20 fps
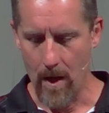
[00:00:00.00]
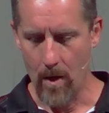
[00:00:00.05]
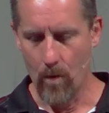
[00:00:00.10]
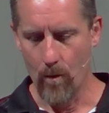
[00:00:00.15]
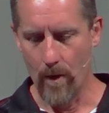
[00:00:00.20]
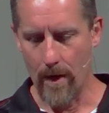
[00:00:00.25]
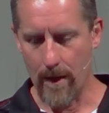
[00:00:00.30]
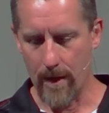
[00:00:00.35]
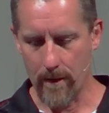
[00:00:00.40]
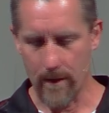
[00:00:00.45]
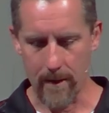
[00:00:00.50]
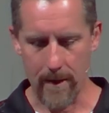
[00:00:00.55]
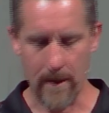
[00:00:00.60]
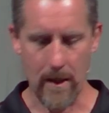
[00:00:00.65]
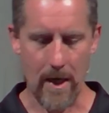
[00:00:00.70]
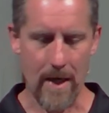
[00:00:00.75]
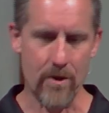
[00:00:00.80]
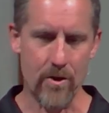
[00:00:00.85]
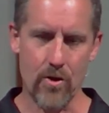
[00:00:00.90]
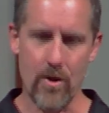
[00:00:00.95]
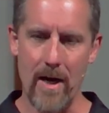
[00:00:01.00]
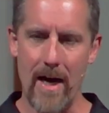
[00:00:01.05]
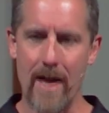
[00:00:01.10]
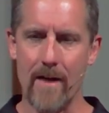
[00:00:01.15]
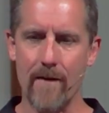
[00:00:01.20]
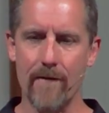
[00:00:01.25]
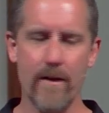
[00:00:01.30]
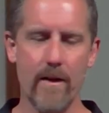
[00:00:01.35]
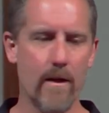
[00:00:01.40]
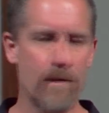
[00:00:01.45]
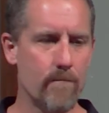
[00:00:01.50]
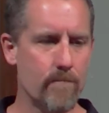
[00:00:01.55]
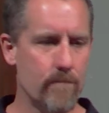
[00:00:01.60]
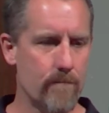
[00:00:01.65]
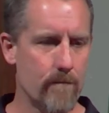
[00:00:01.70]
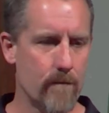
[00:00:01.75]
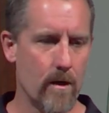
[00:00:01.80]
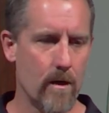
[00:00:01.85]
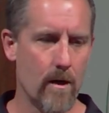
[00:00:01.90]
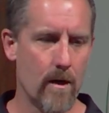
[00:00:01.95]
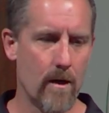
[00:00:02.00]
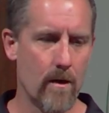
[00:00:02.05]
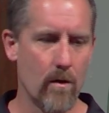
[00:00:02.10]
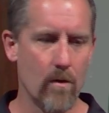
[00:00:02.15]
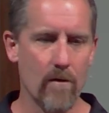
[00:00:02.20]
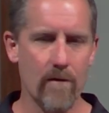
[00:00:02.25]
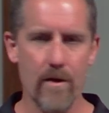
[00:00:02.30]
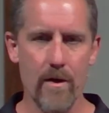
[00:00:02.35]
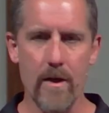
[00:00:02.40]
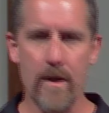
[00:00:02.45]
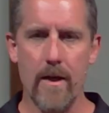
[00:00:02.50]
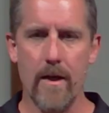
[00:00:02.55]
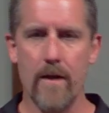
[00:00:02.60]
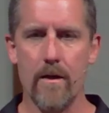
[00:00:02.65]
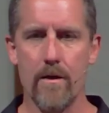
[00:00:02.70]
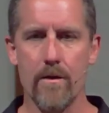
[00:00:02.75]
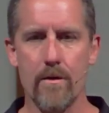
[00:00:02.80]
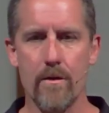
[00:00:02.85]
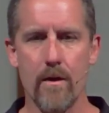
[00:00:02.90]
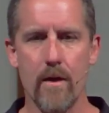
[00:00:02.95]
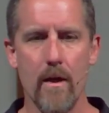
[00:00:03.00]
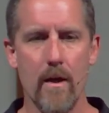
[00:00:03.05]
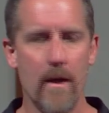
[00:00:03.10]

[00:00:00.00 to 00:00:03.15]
Well, lost track of him over the years.